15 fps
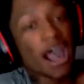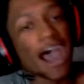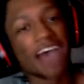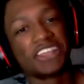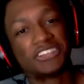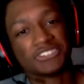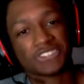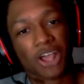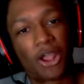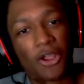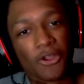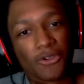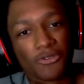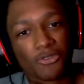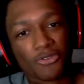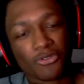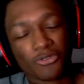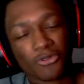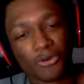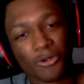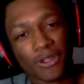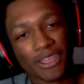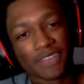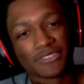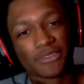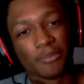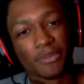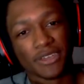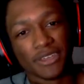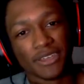I deserve for it to
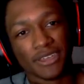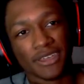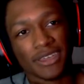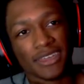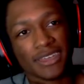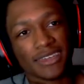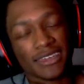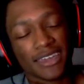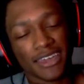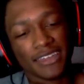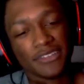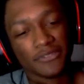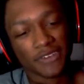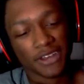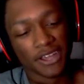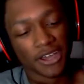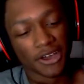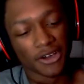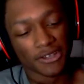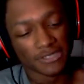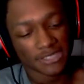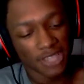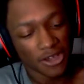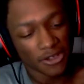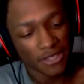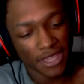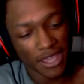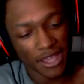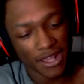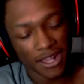be in the video. So
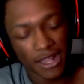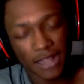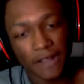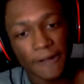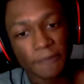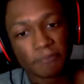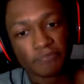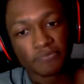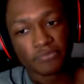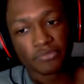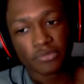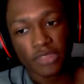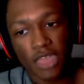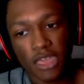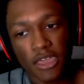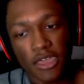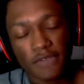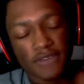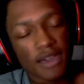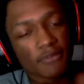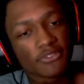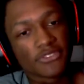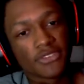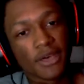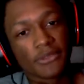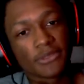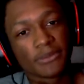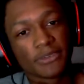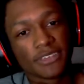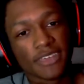yeah, um, if you haven't subbed to
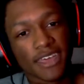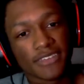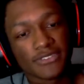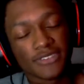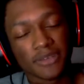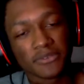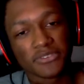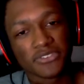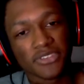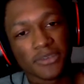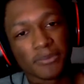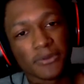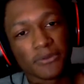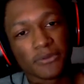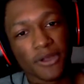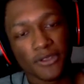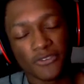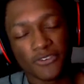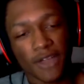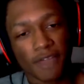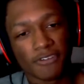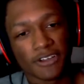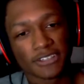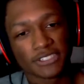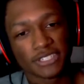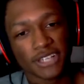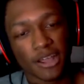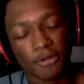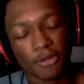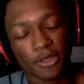me yet, sub to Sleepy Real to 500.
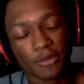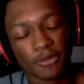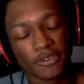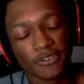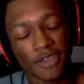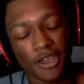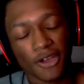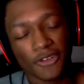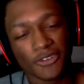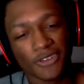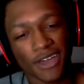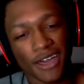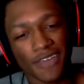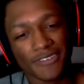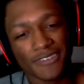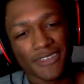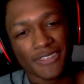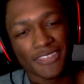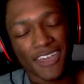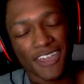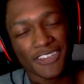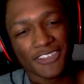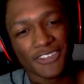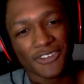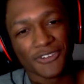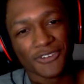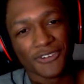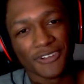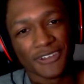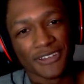I really appreciate all you guys and thank you.
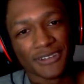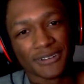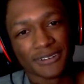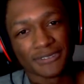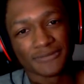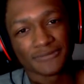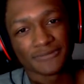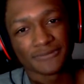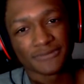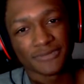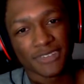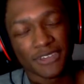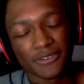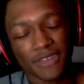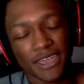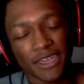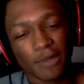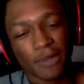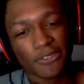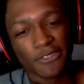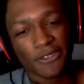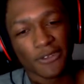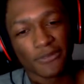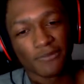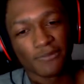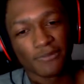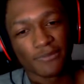Q&A coming soon.